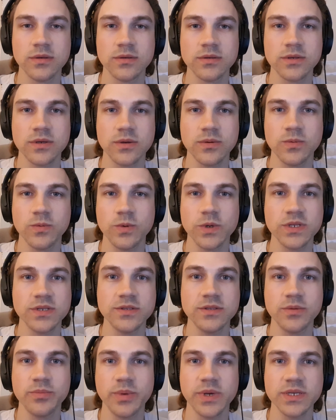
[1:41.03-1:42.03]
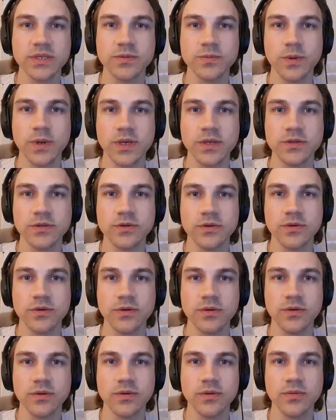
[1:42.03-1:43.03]
So what is the best way
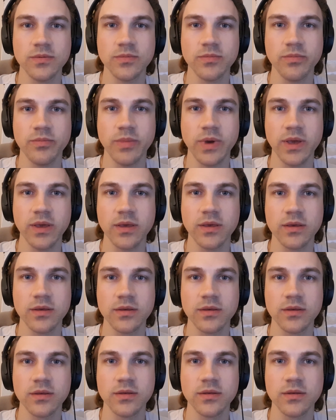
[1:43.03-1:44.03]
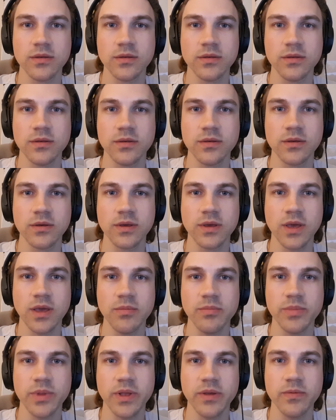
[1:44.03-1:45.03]
to make
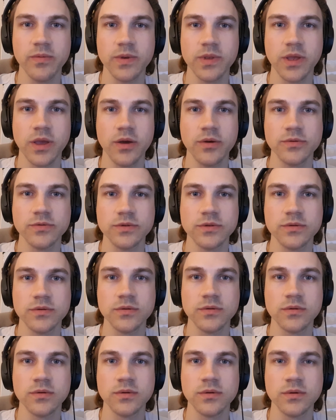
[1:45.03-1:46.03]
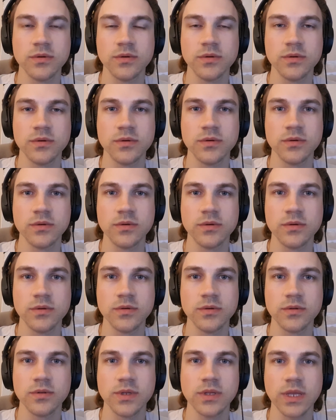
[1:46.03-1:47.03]
gameplay videos
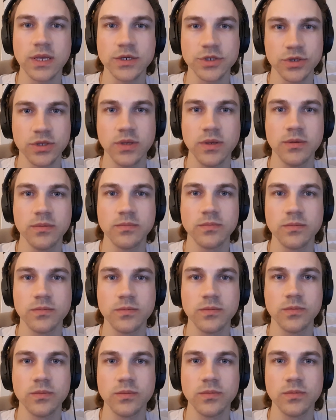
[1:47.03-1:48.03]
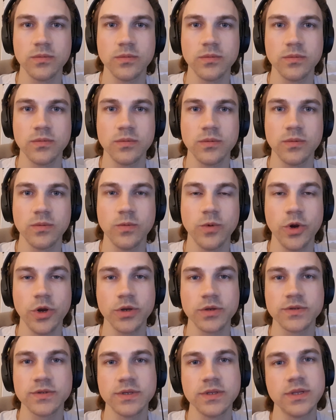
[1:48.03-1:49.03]
that actually
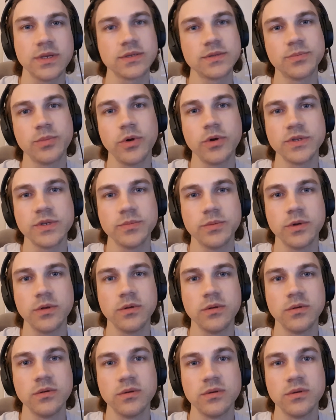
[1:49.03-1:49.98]
works and exportable?